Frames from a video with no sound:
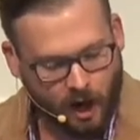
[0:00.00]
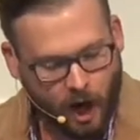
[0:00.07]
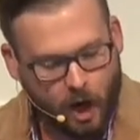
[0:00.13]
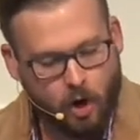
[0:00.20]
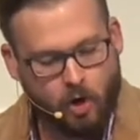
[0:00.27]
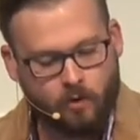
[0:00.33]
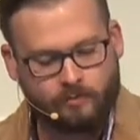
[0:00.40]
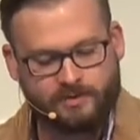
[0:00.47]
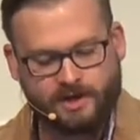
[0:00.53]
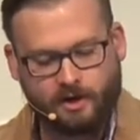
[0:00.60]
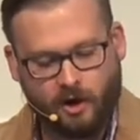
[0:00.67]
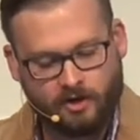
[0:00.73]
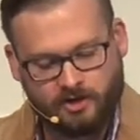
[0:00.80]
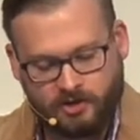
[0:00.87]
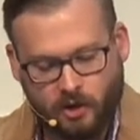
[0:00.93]
homes, in
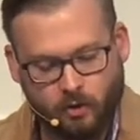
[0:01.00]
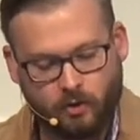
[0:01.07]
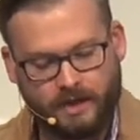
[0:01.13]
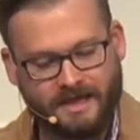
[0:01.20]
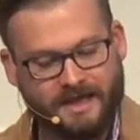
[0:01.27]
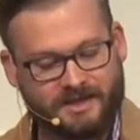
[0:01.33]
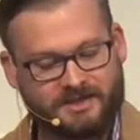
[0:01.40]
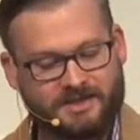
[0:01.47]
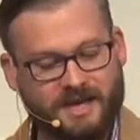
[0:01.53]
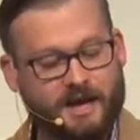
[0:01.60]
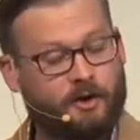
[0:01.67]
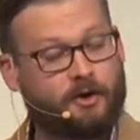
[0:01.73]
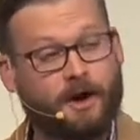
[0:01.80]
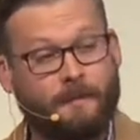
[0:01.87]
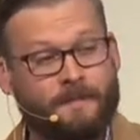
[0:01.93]
our schooling,
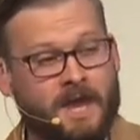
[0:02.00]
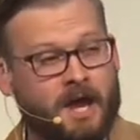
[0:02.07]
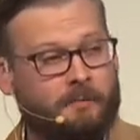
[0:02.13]
etc.